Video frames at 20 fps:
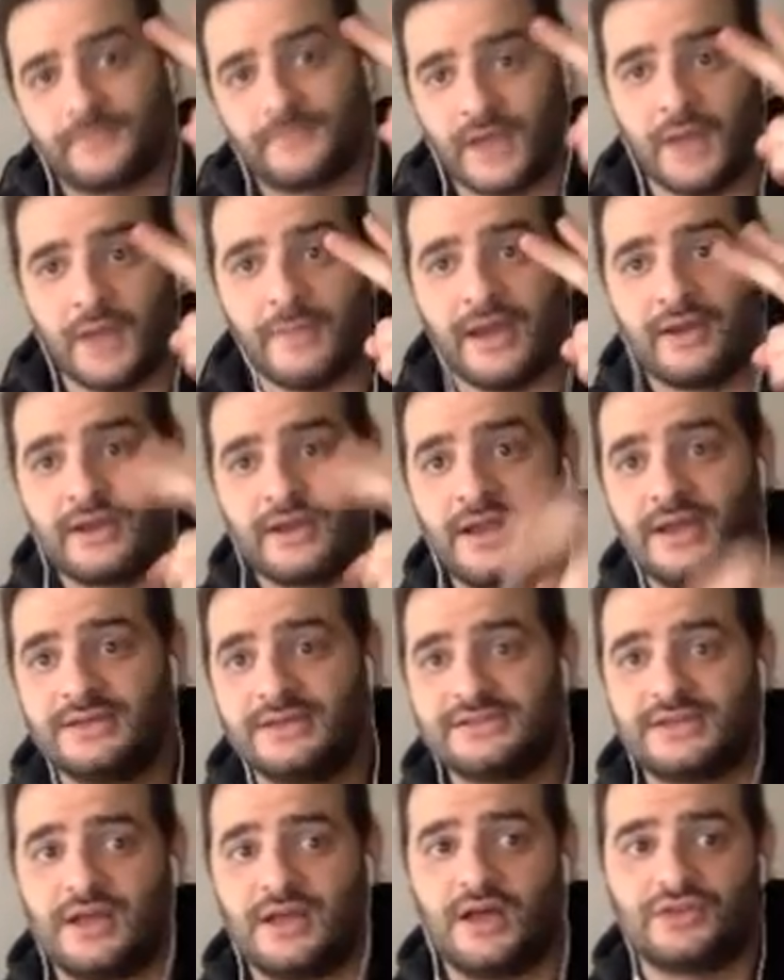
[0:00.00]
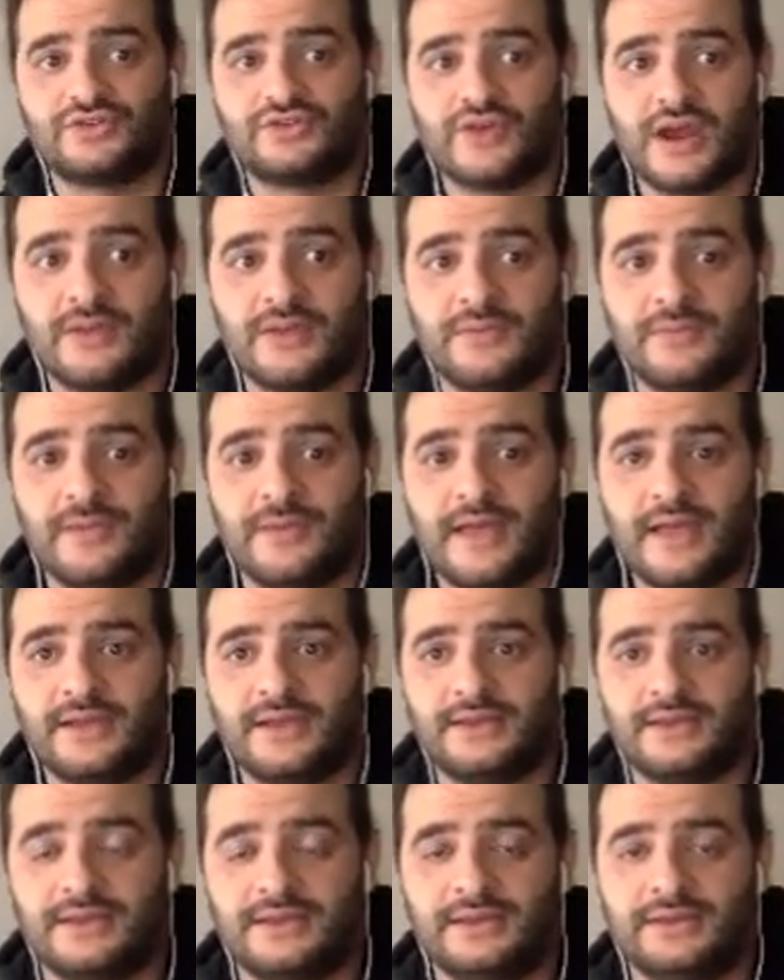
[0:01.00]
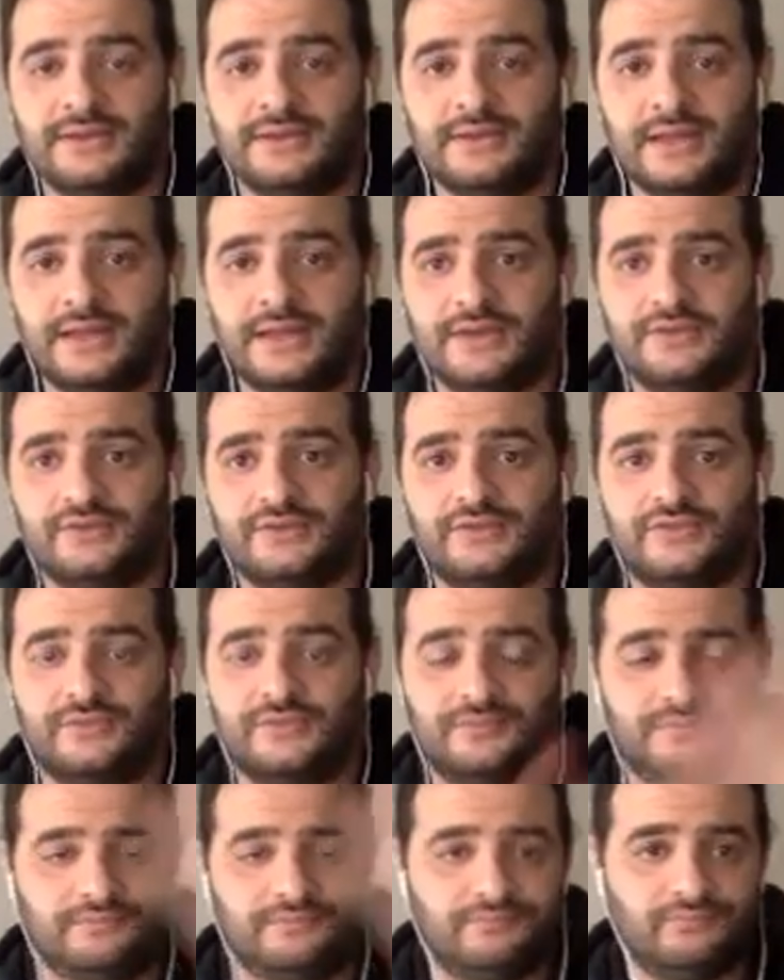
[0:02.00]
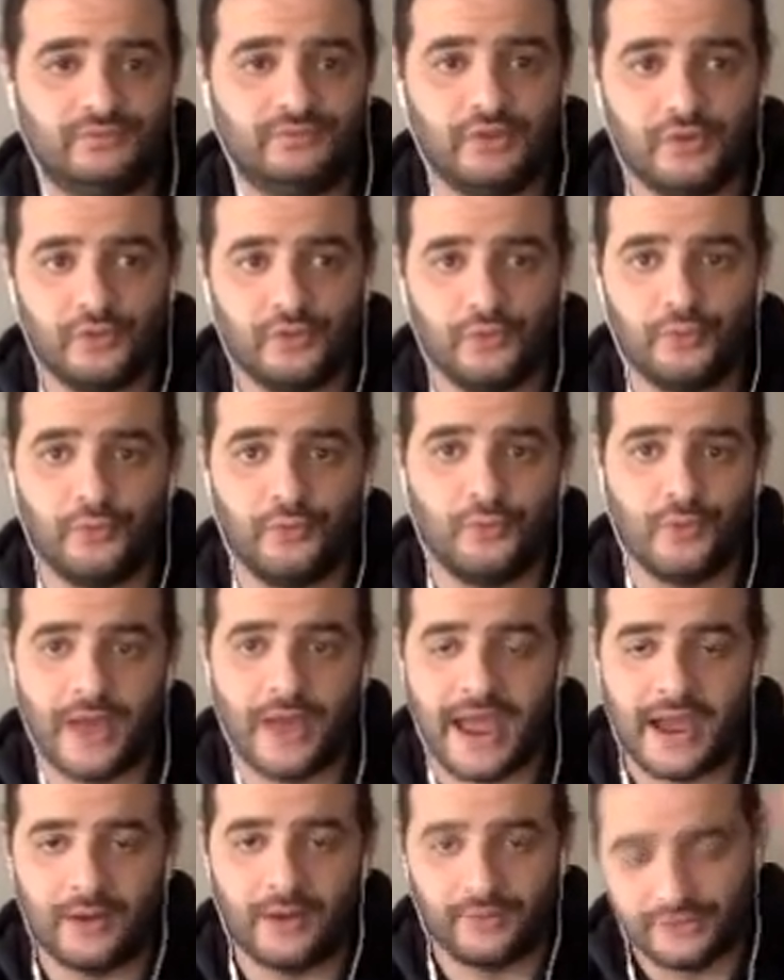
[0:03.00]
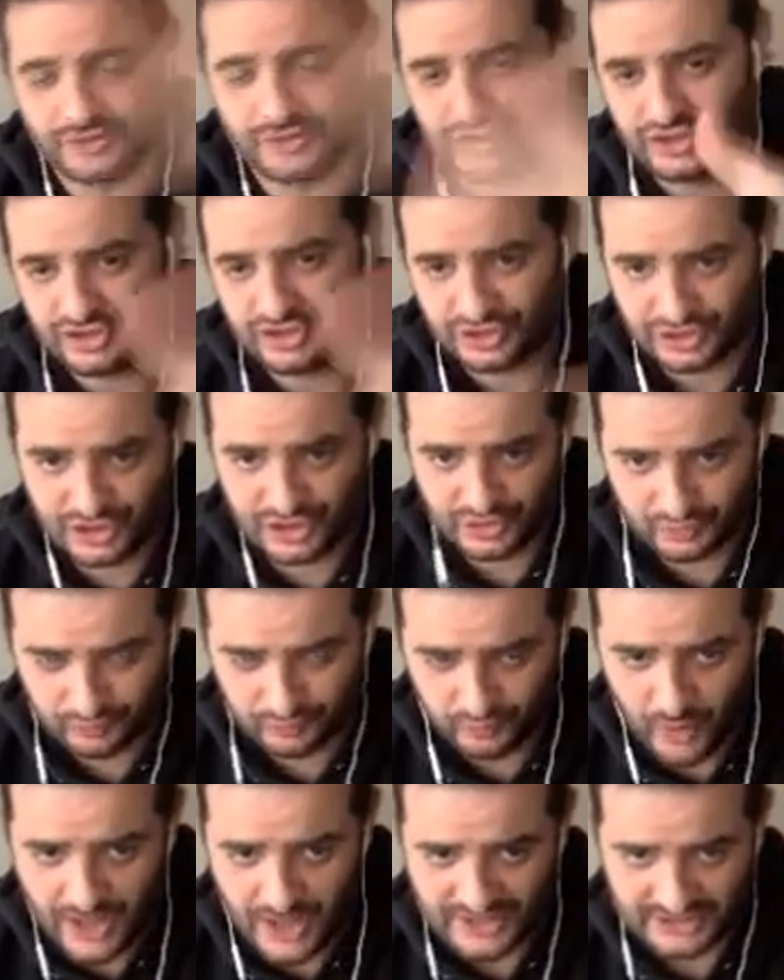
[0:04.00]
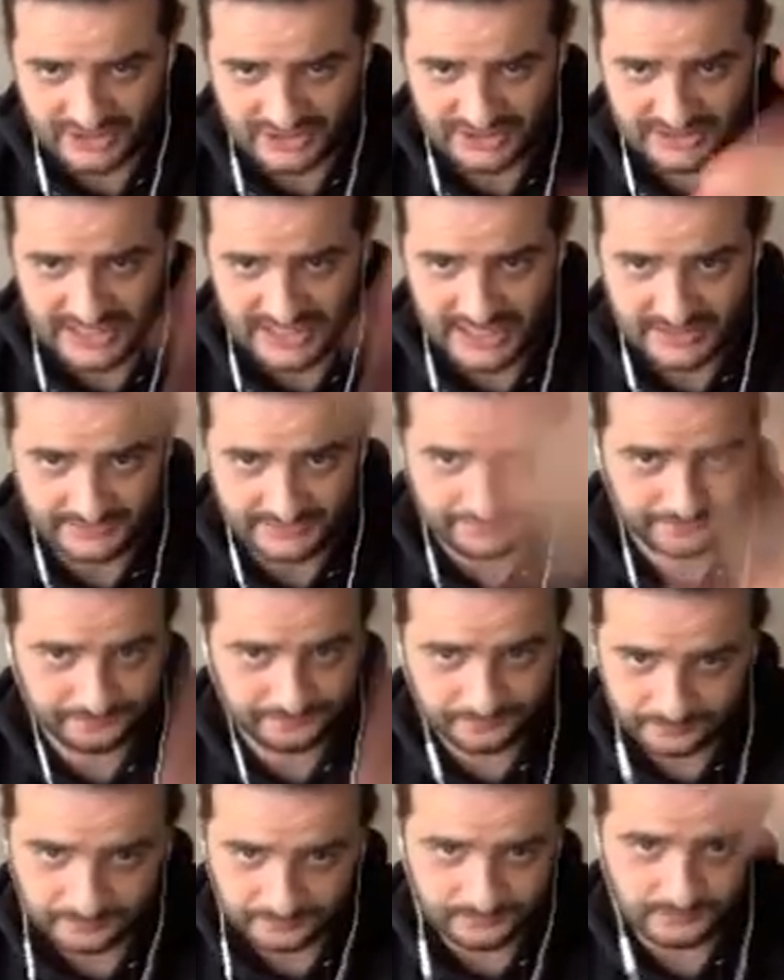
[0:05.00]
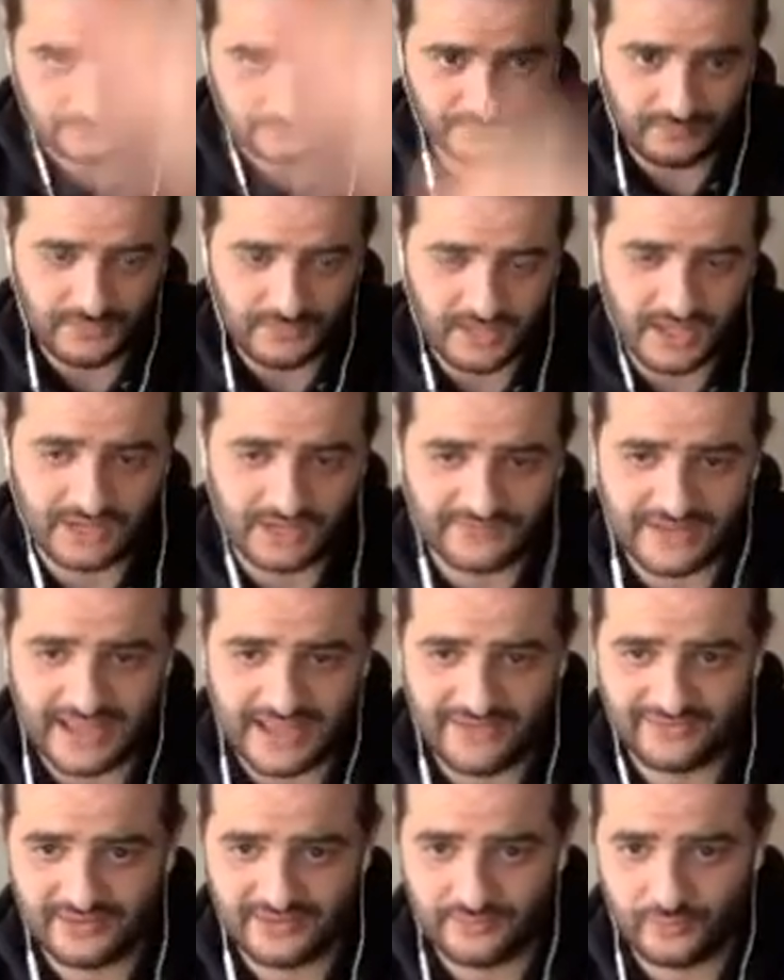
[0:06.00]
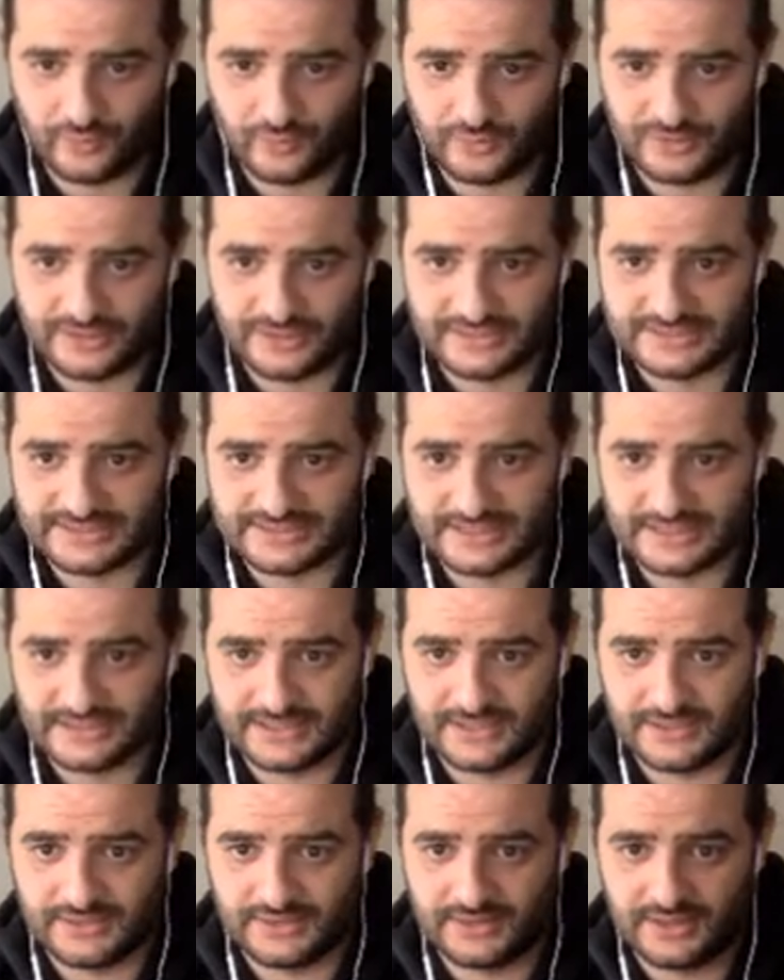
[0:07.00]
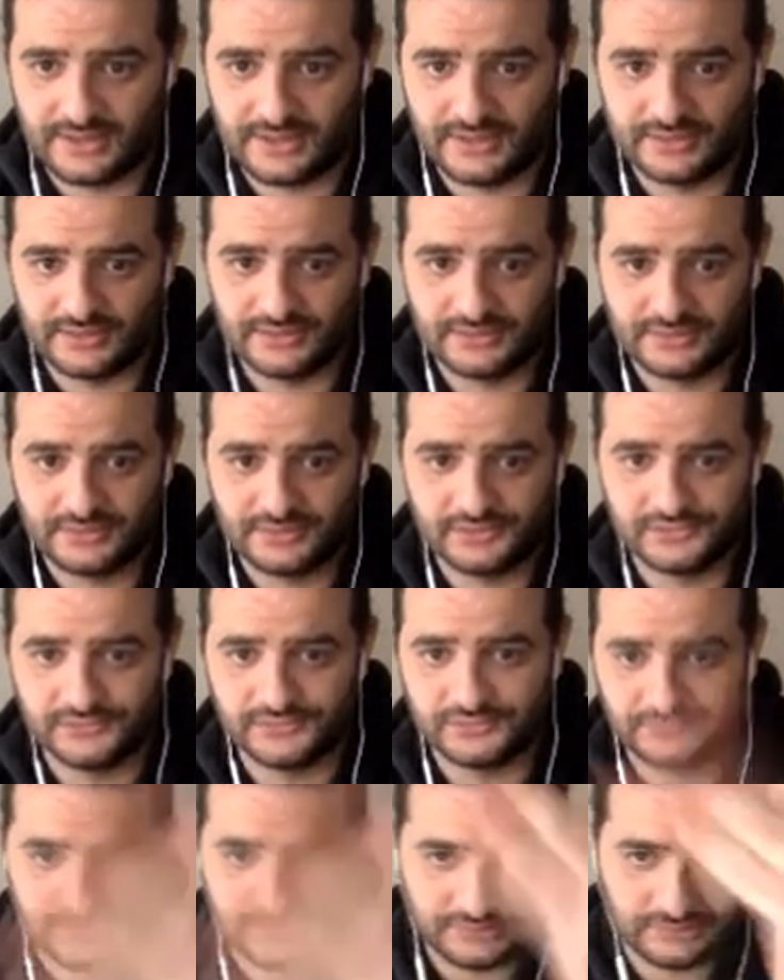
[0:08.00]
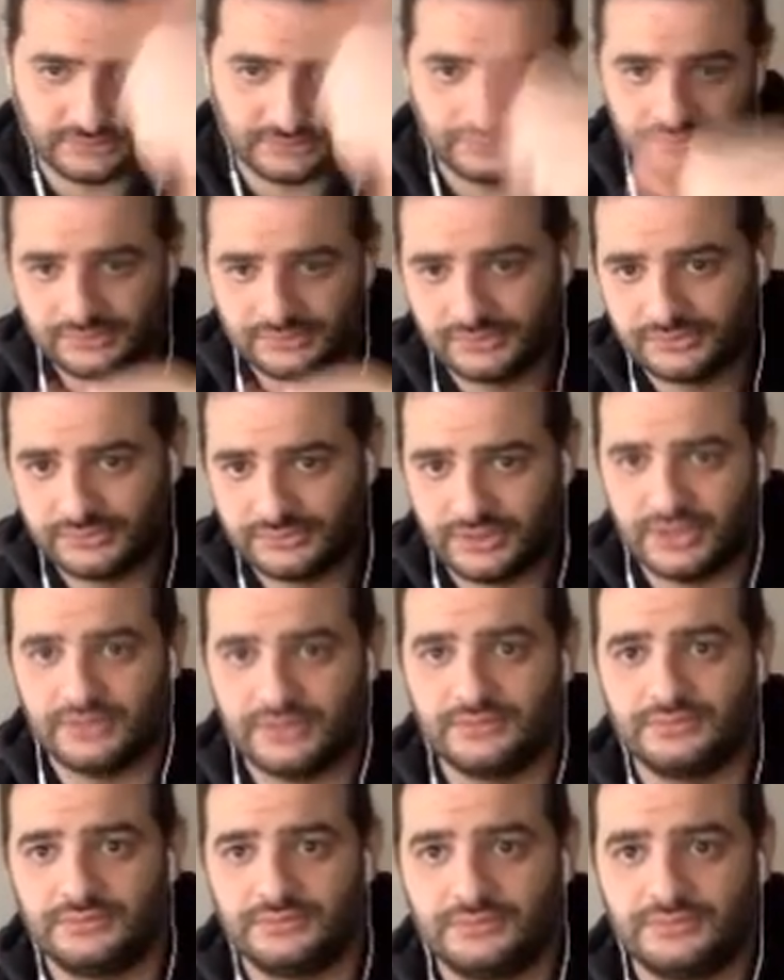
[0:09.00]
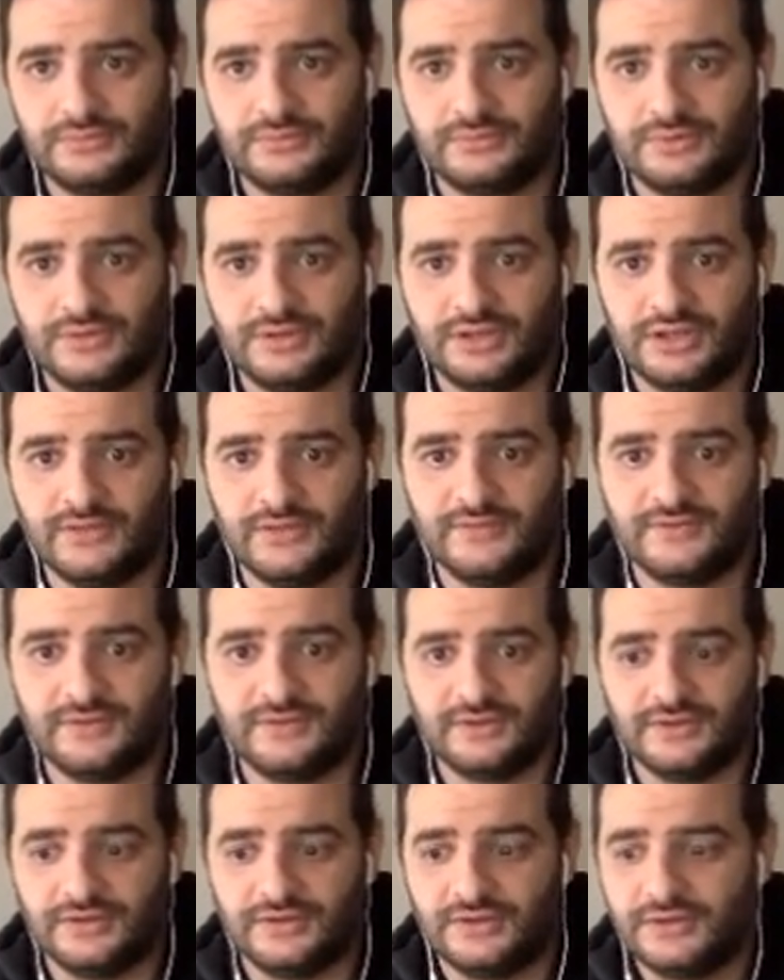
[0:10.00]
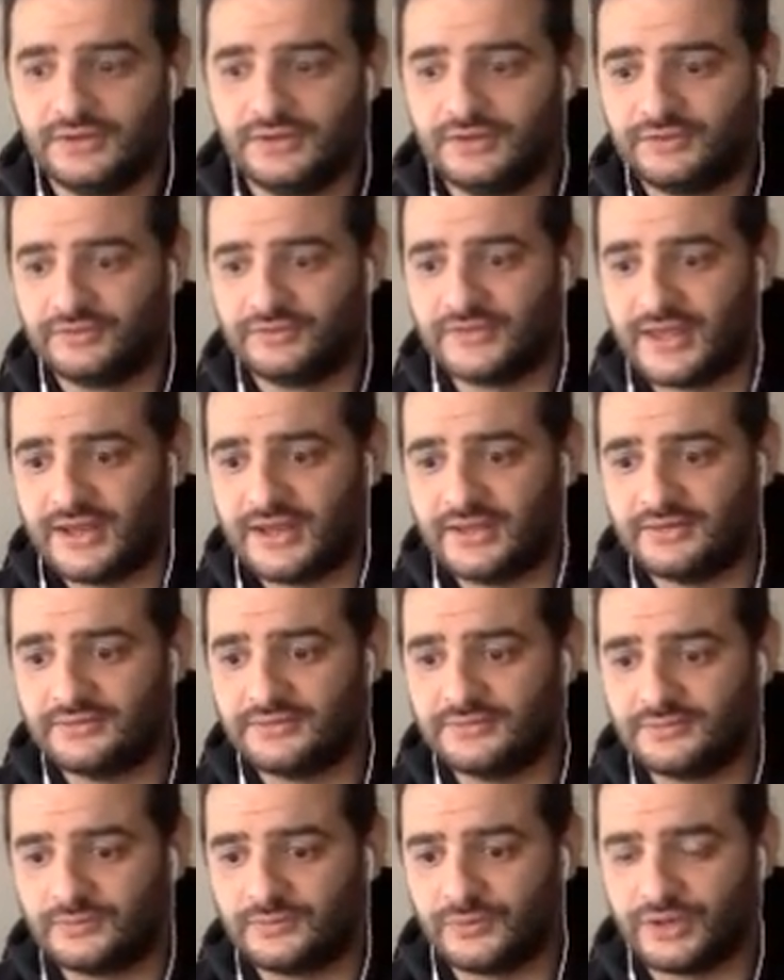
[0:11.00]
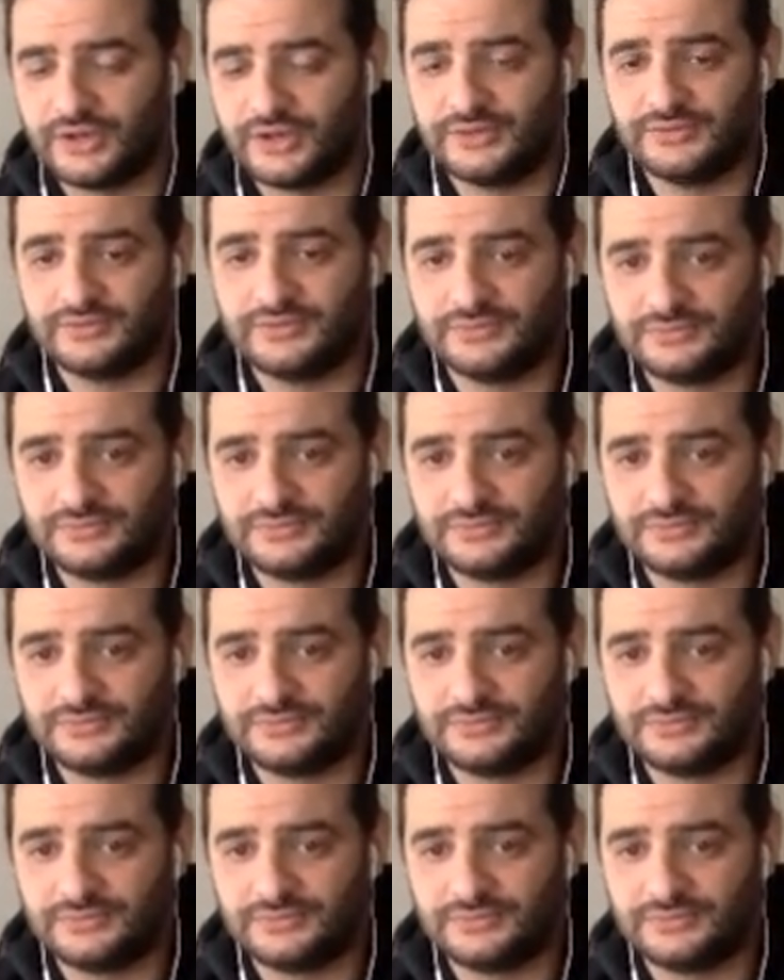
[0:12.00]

I'm out, guys. I'll try to be back in like 2 hours. Just watch the site, and if I have any more insight, I'll you know give it to you. So is that it? We're good.